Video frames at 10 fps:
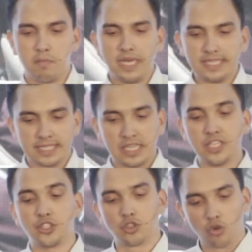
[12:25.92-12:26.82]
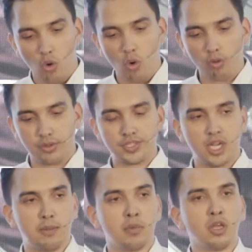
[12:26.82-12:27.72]
basically to grow all the
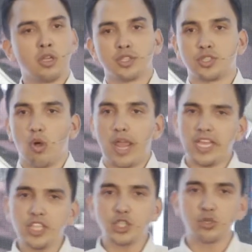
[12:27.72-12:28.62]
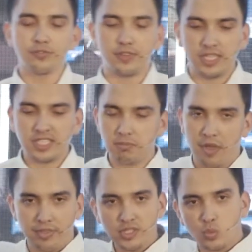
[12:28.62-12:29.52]
time. So each of these
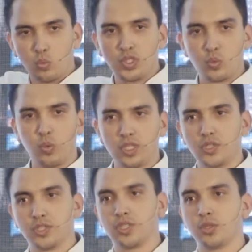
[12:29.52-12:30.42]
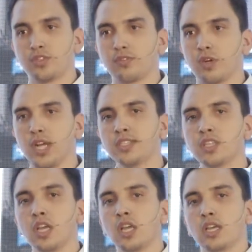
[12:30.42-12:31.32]
methods which we used for
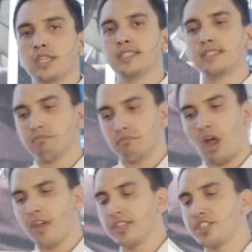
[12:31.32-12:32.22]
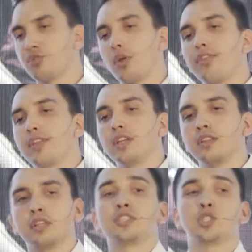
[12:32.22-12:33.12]
us is either
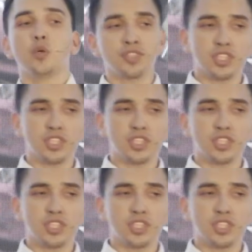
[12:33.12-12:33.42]
strengthening the soft